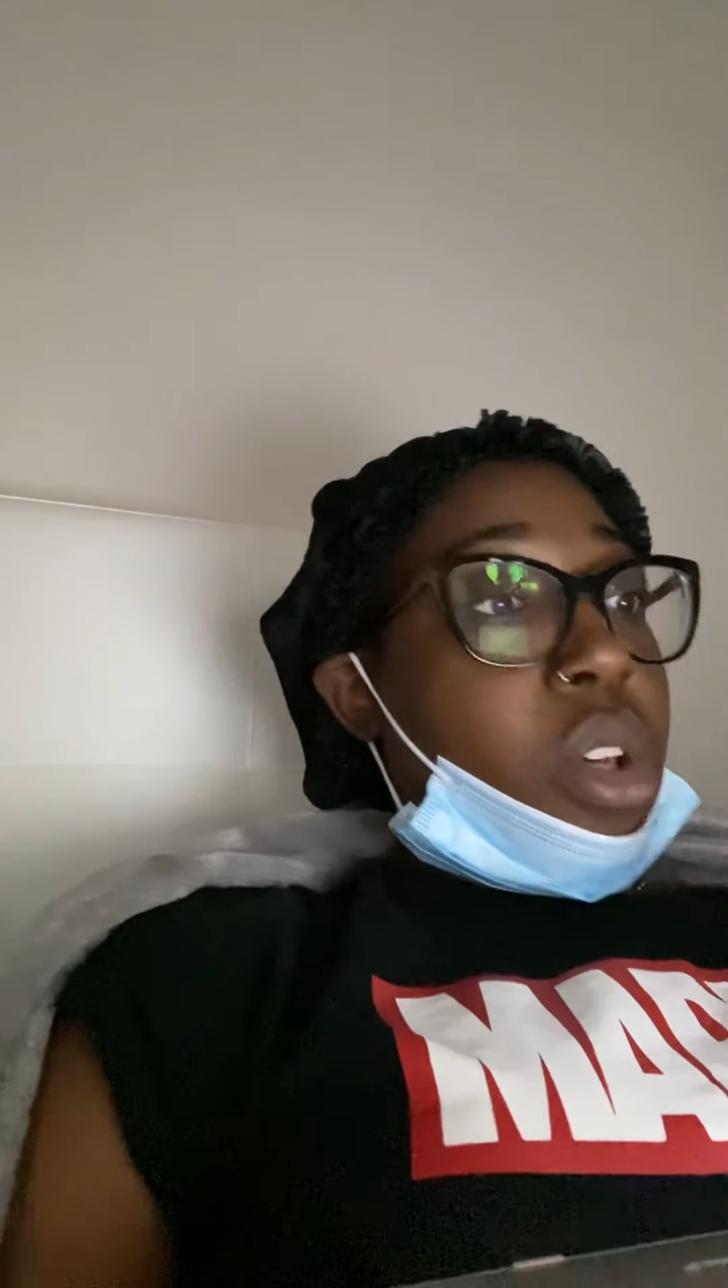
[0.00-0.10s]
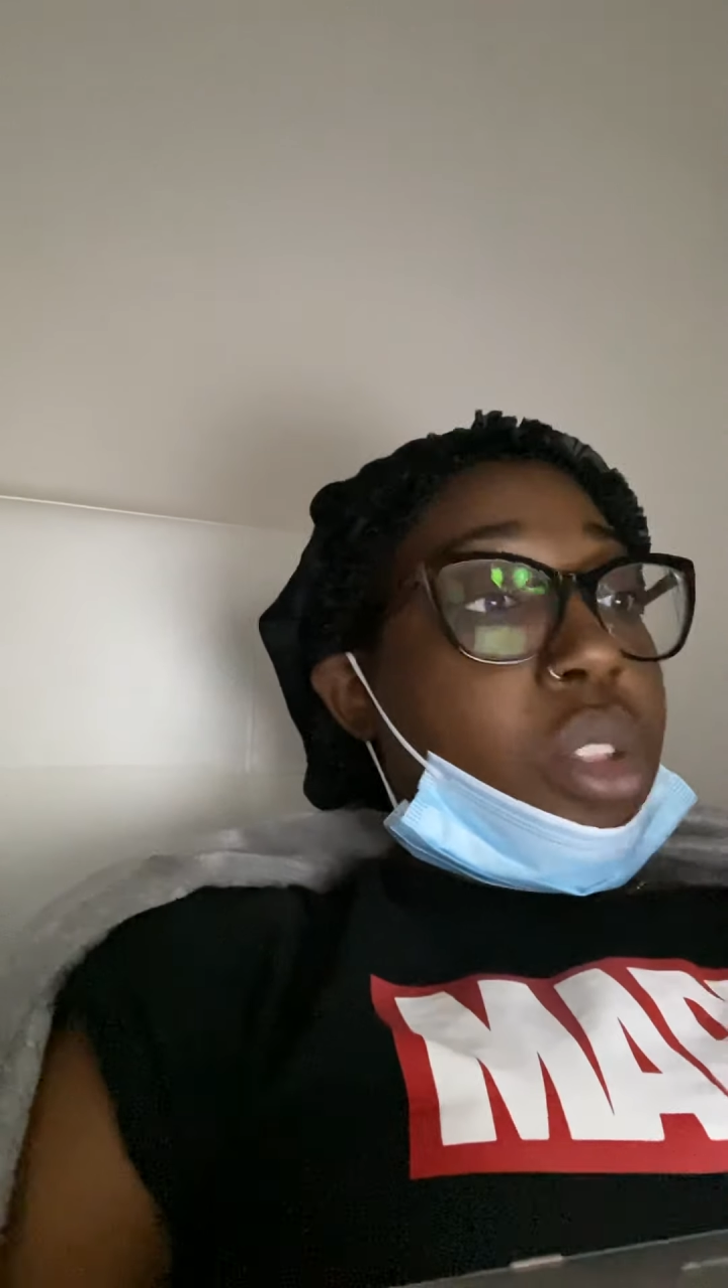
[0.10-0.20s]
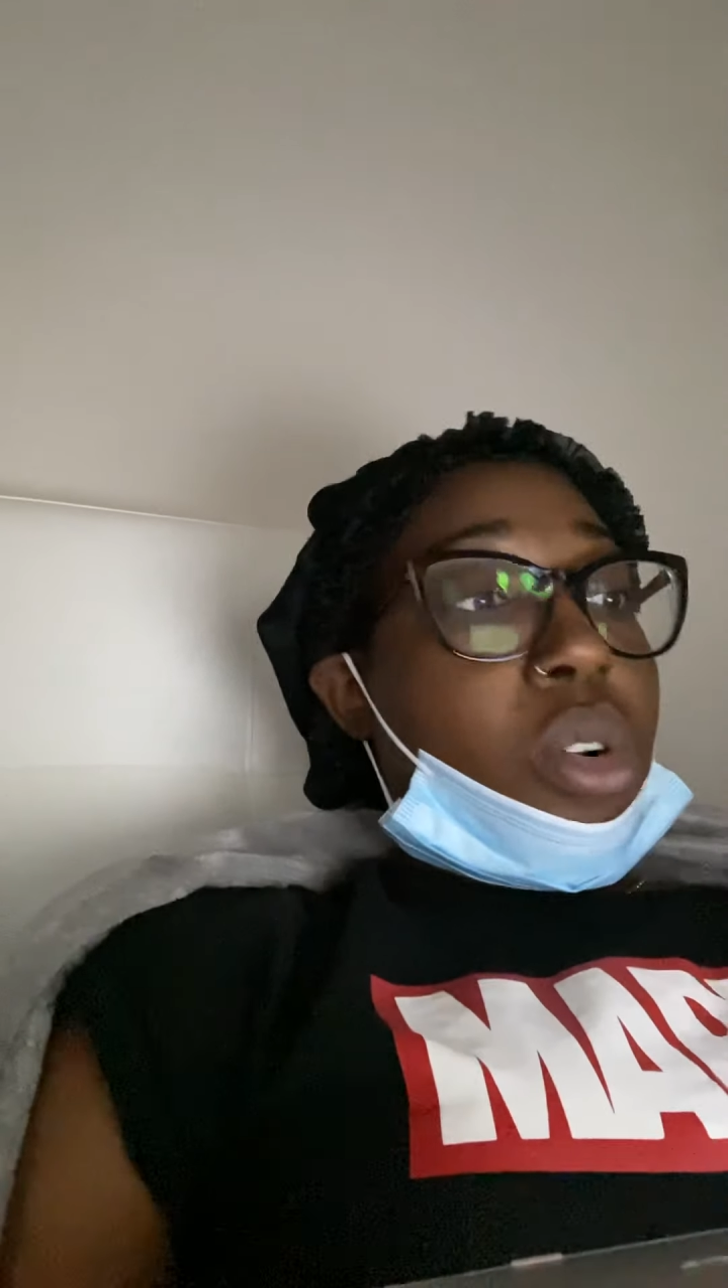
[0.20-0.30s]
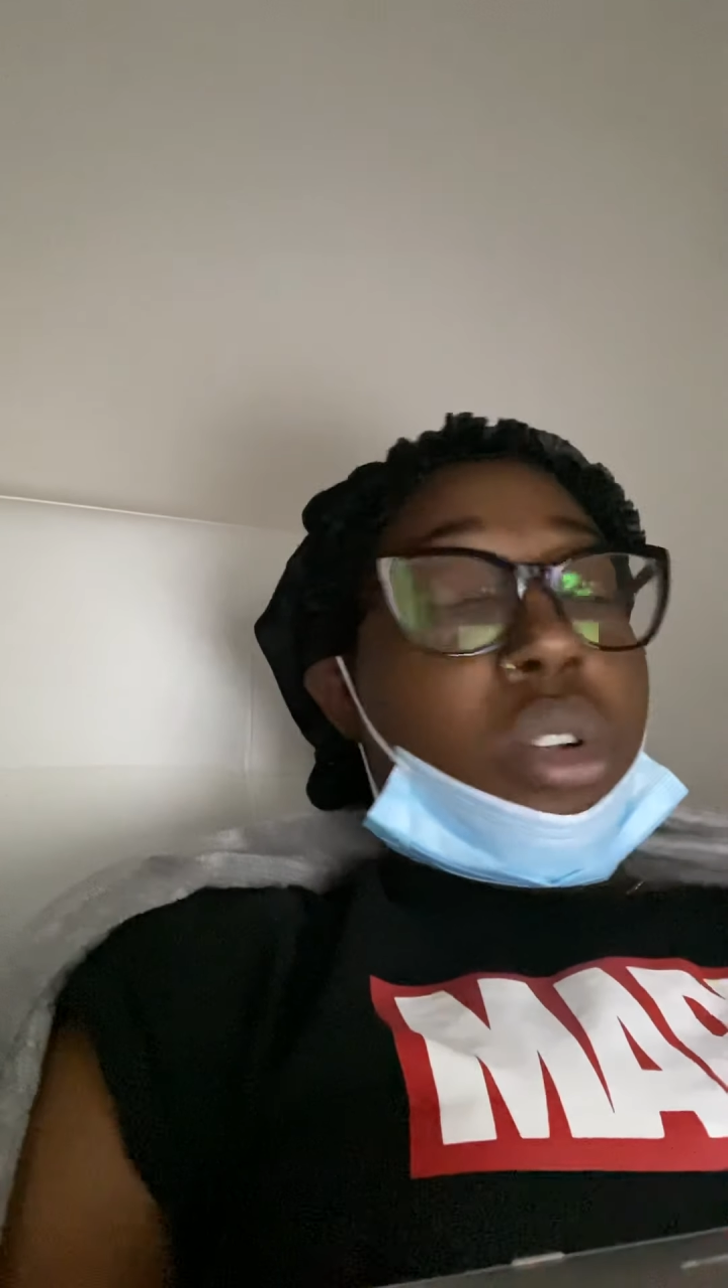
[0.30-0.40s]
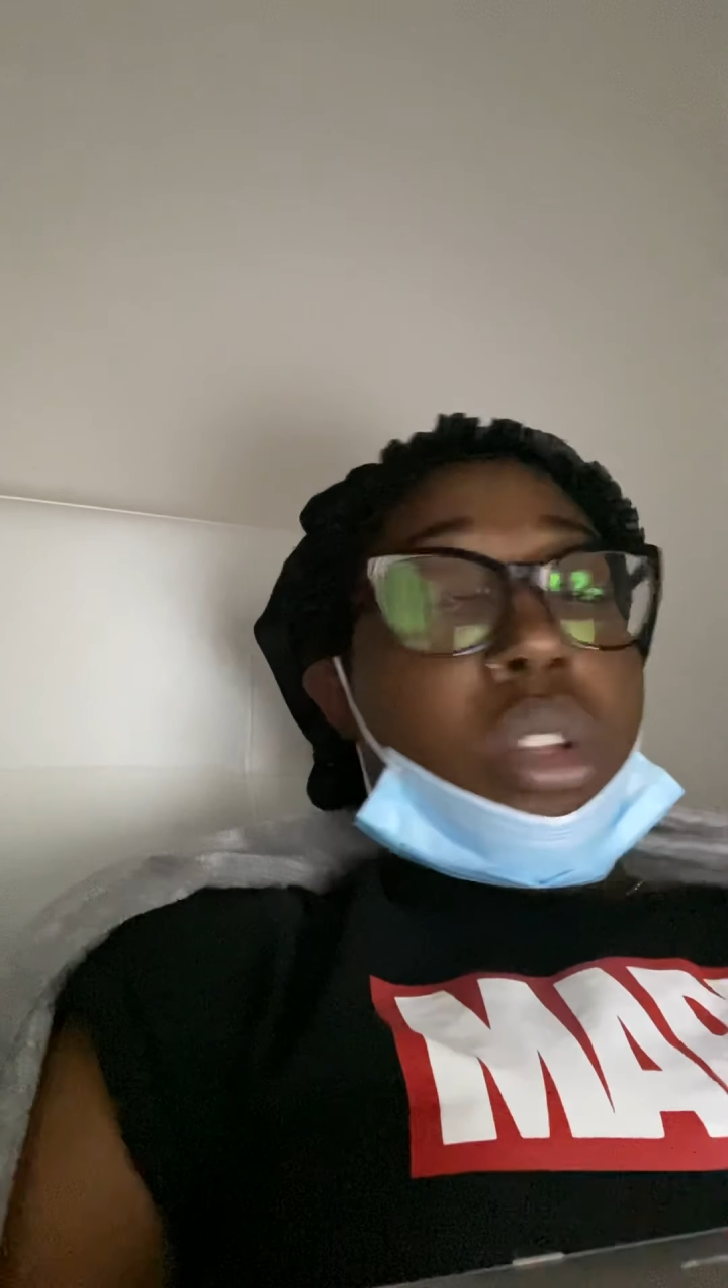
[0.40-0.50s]

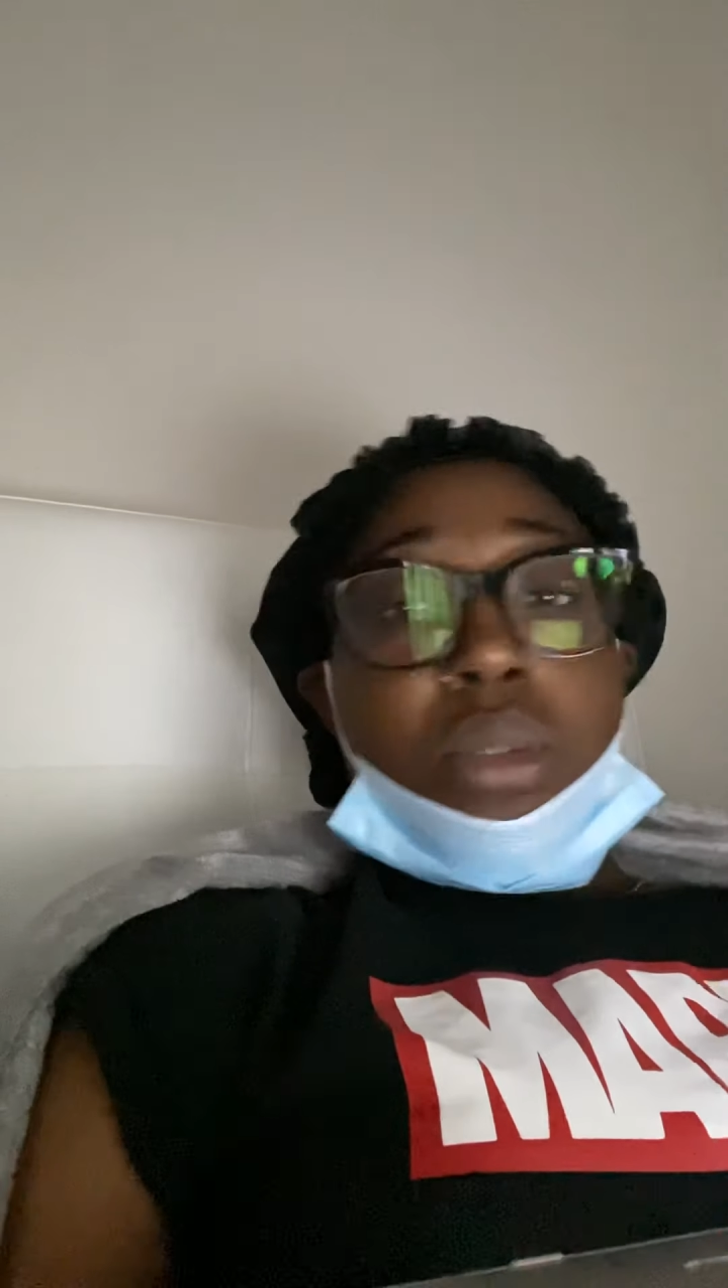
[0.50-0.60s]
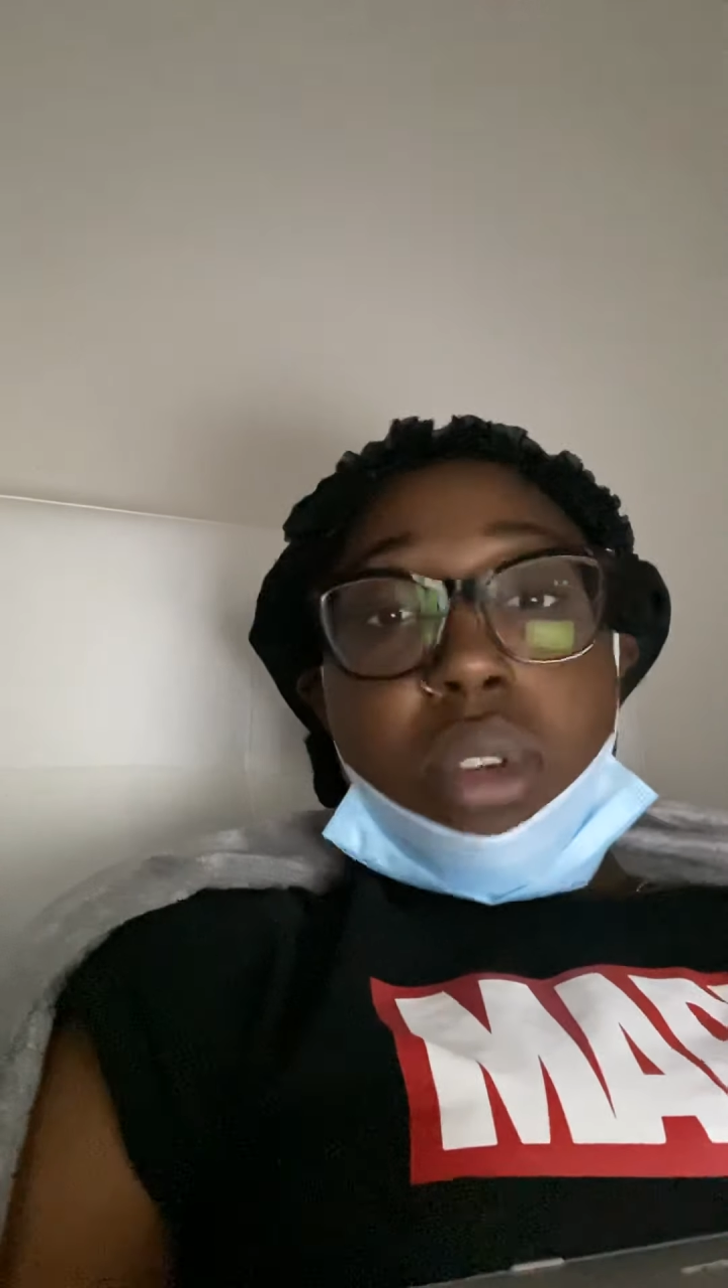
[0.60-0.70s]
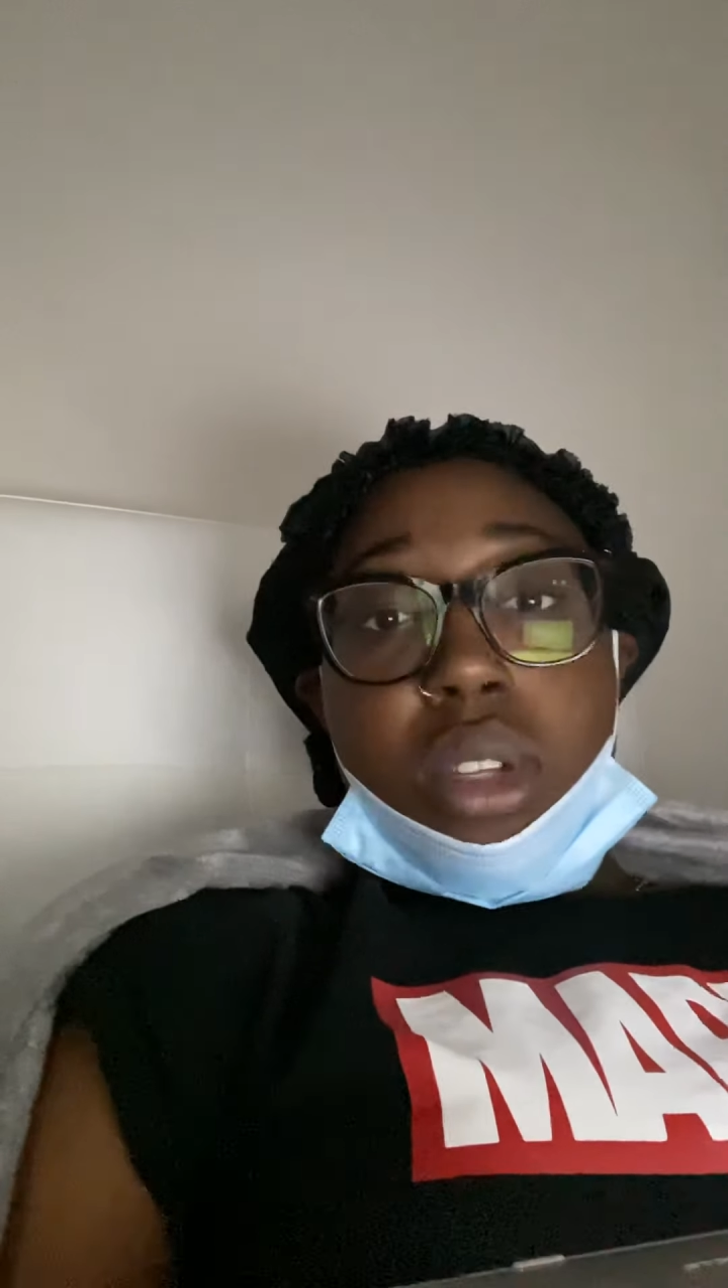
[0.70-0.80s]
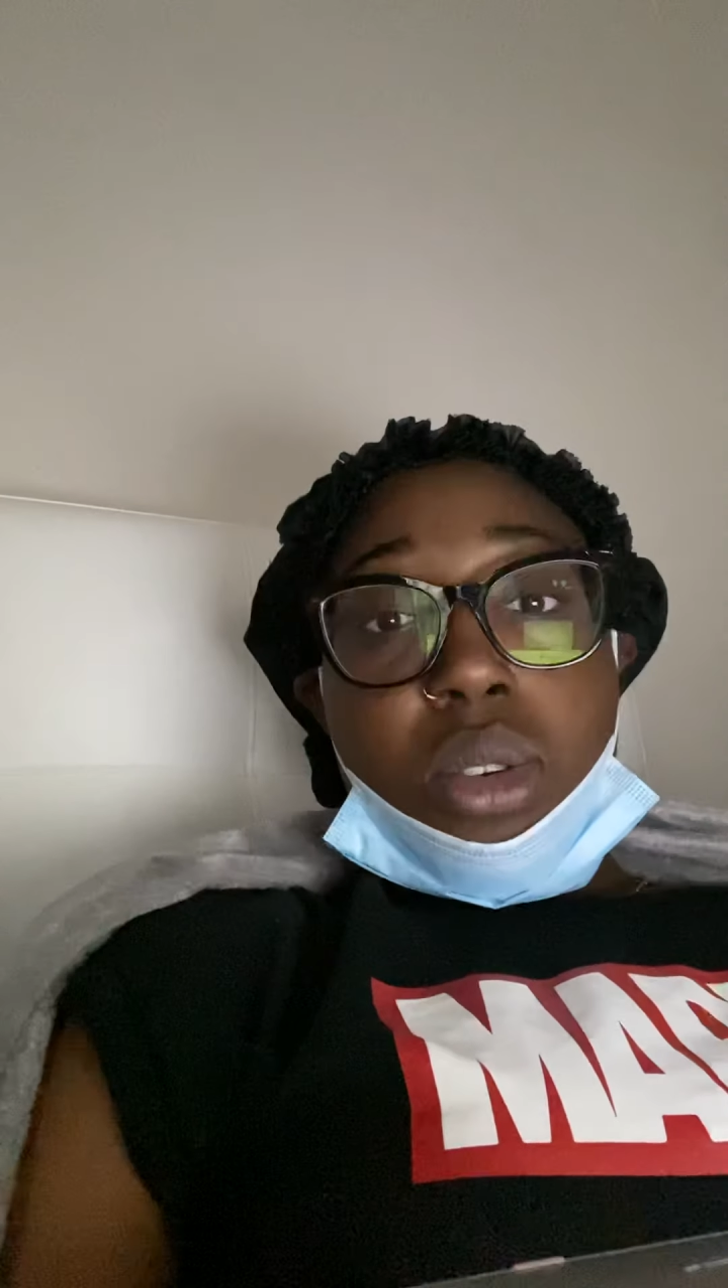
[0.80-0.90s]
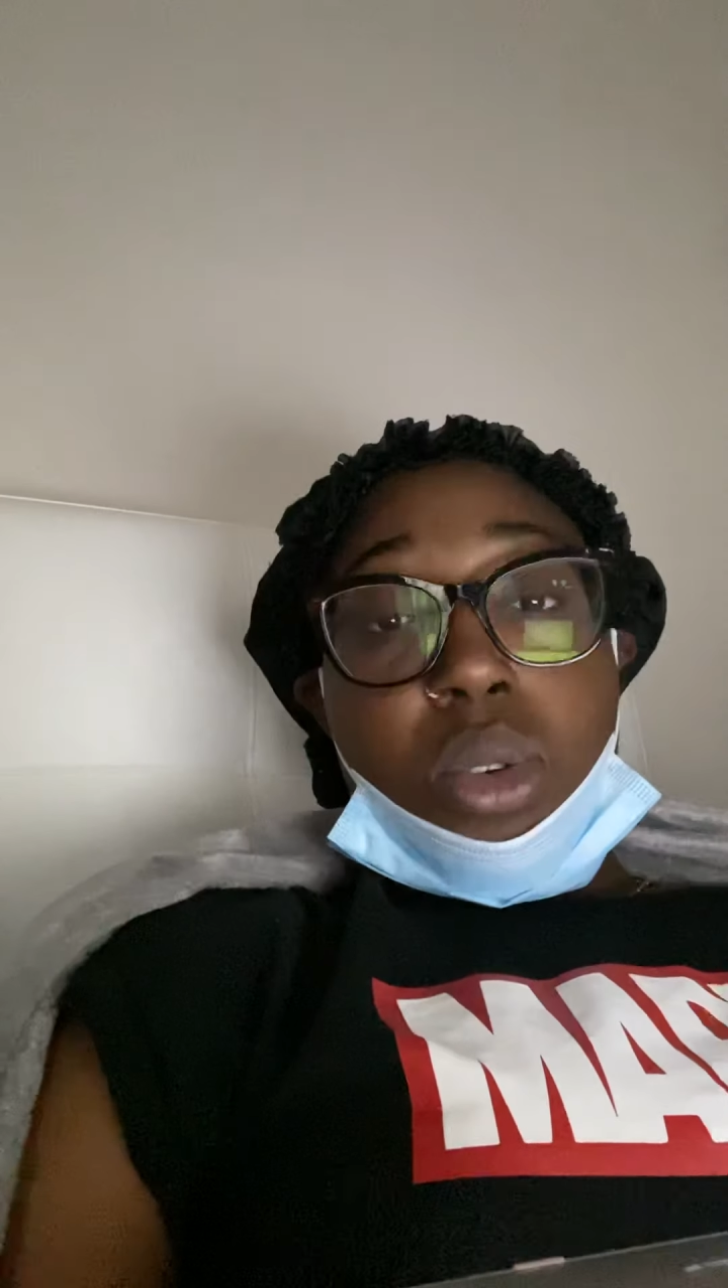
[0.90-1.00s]
The only risk,